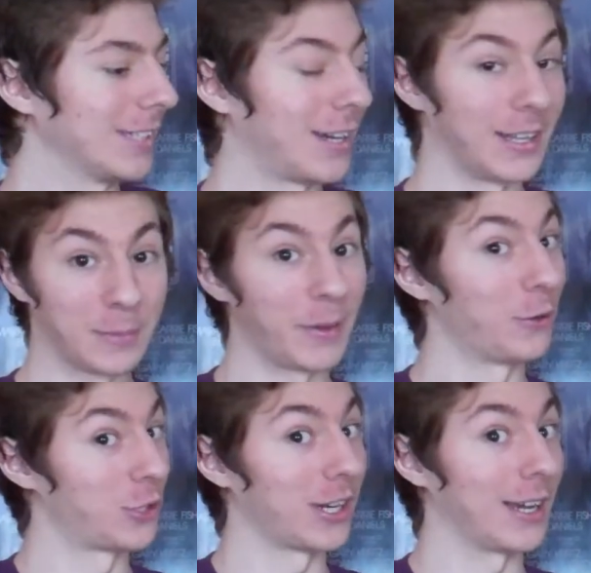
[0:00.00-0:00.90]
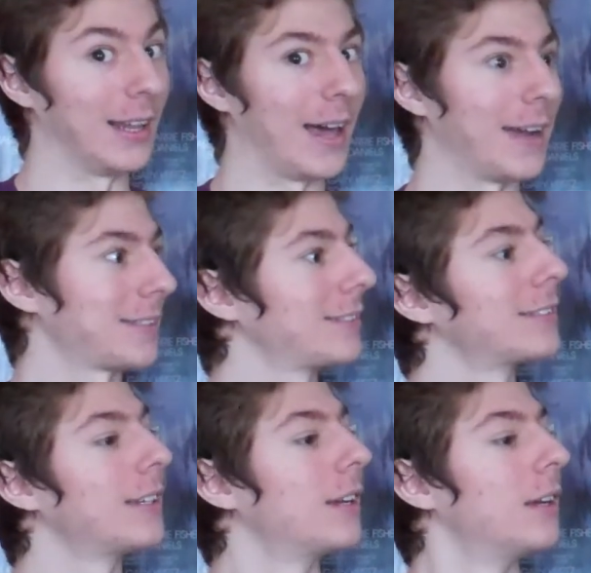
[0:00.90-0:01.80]
like BioShock a lot.
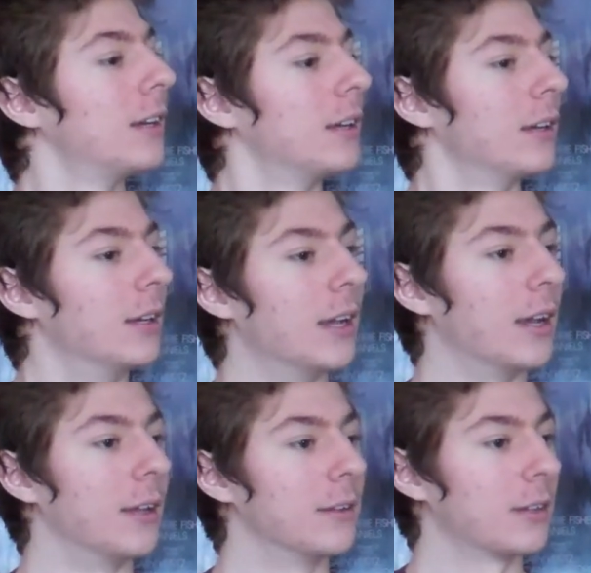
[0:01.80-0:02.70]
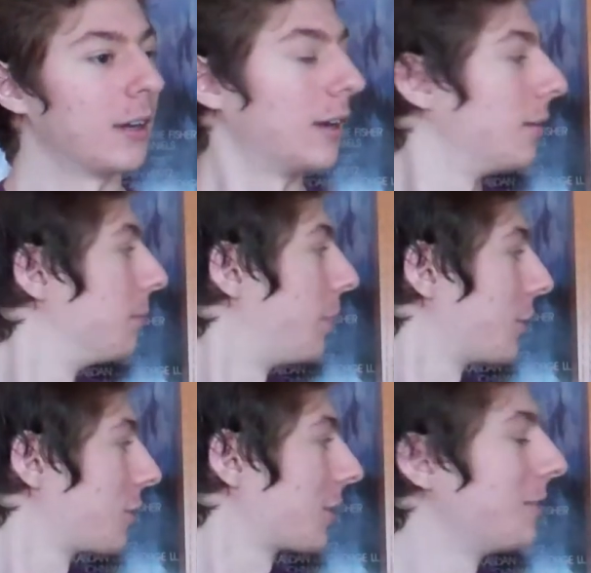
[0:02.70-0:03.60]
And
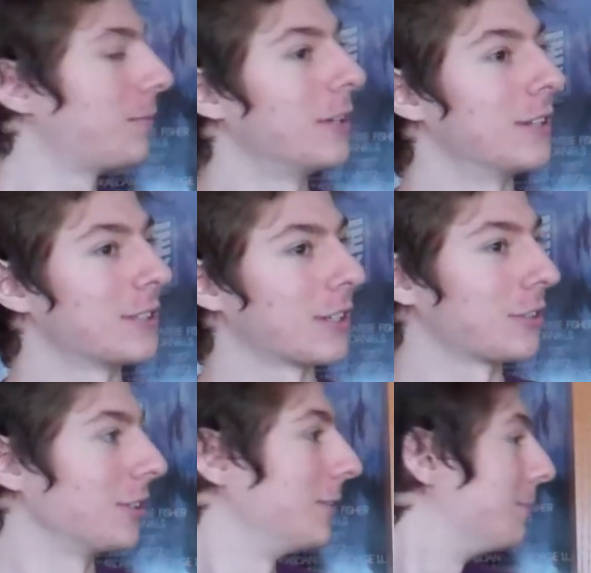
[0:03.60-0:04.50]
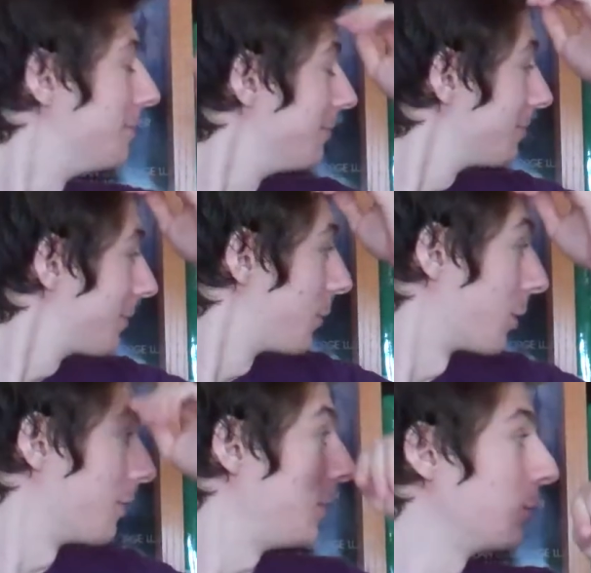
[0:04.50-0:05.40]
BioShock Infinite is actually one
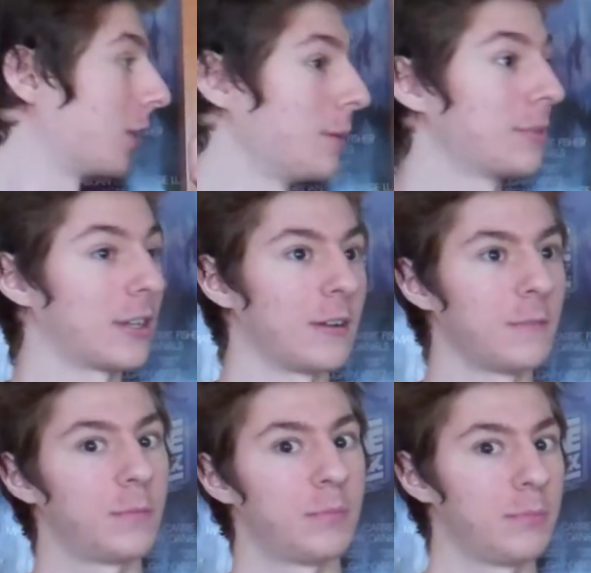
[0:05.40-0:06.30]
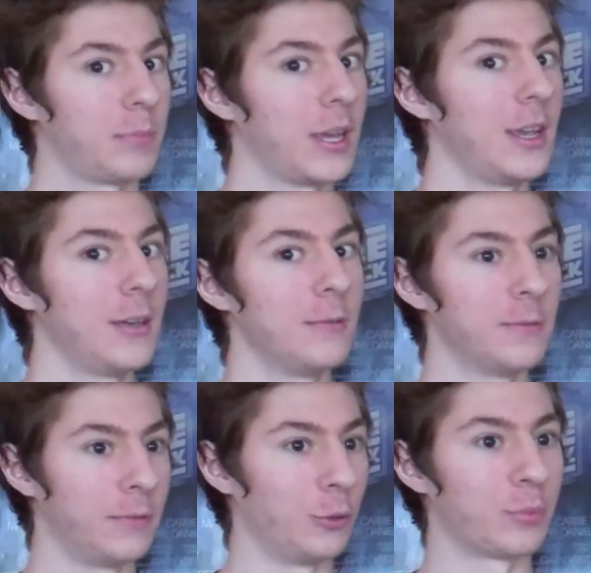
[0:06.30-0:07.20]
of the few times that I've paid
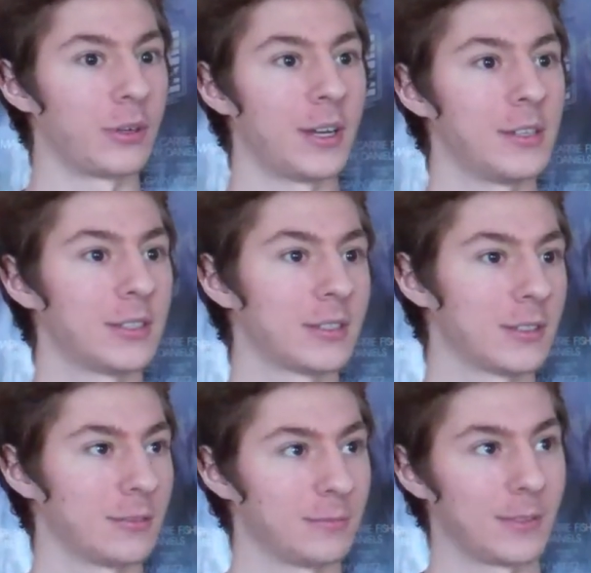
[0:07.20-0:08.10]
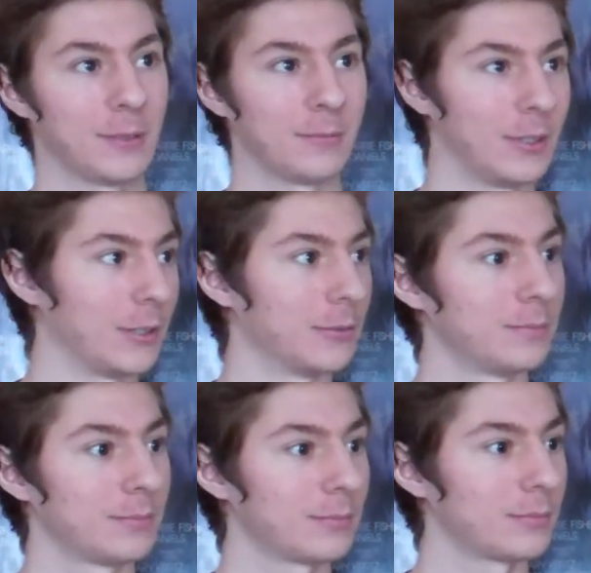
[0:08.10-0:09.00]
full price, like, you know,
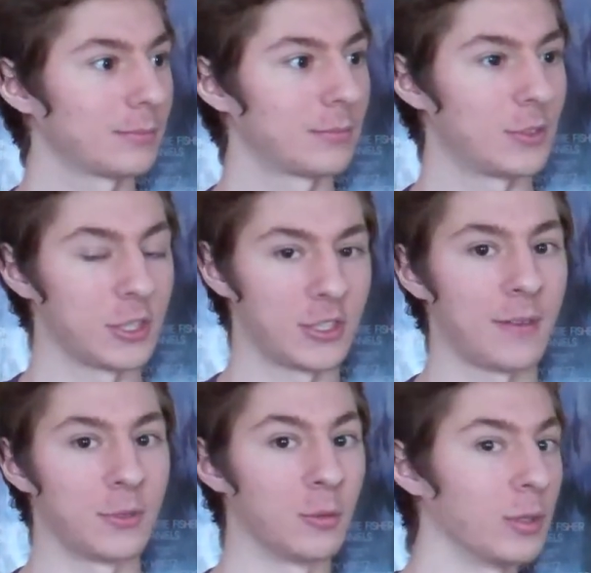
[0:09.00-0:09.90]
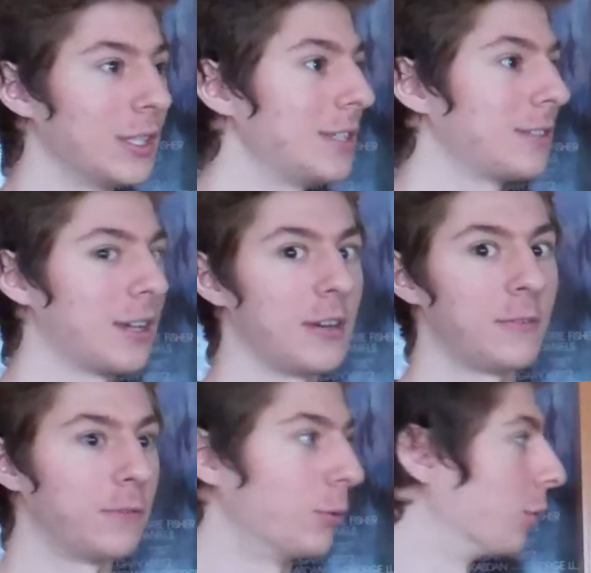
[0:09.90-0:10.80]
just after release day
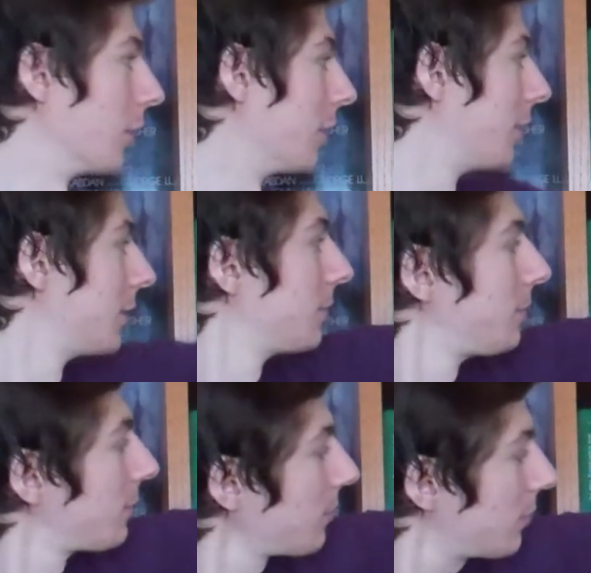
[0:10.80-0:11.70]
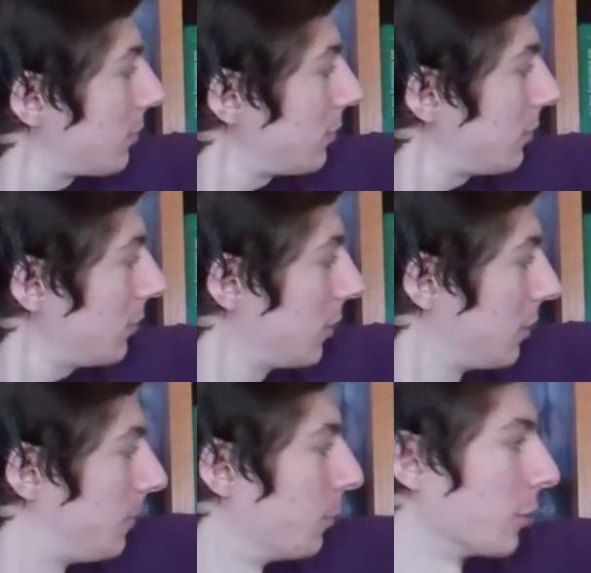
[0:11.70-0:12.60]
for
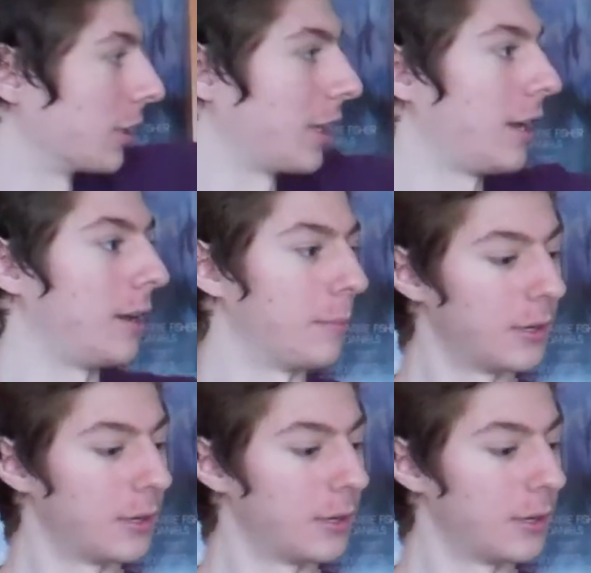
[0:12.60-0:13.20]
a game.